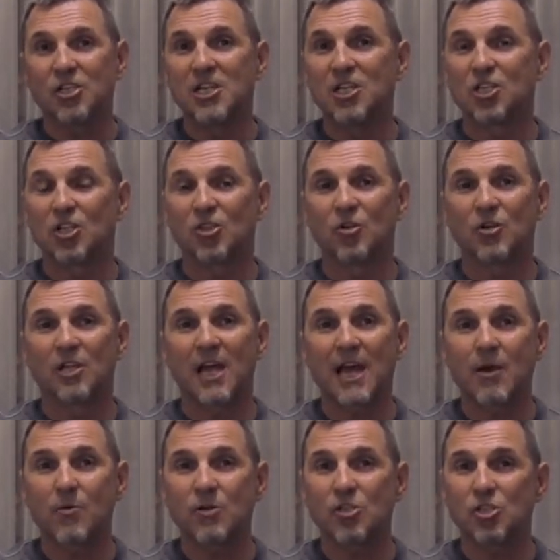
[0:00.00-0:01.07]
You need to learn
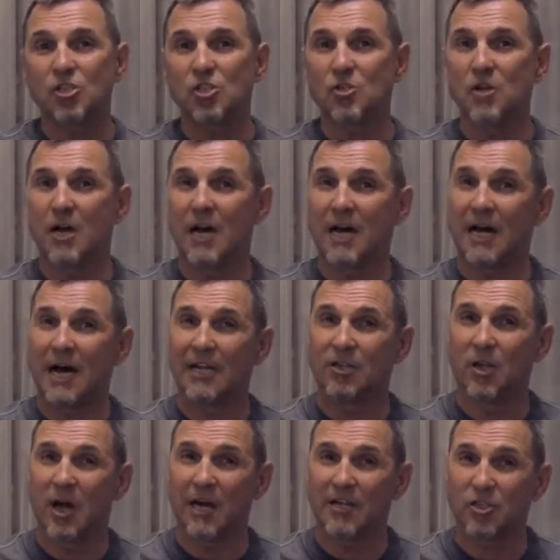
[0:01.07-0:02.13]
languages, you need
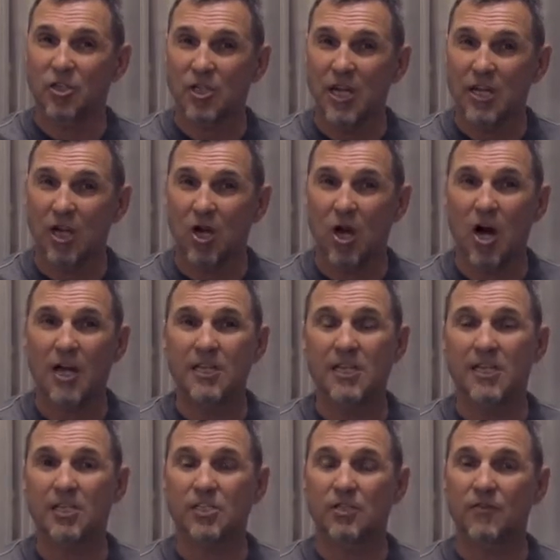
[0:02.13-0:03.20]
to understand the
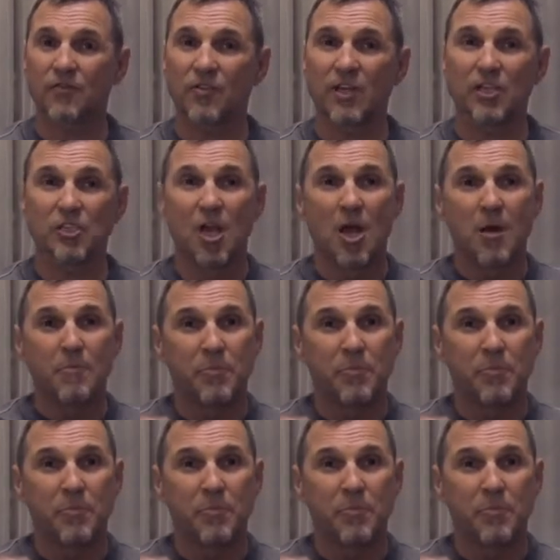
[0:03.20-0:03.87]
context of things,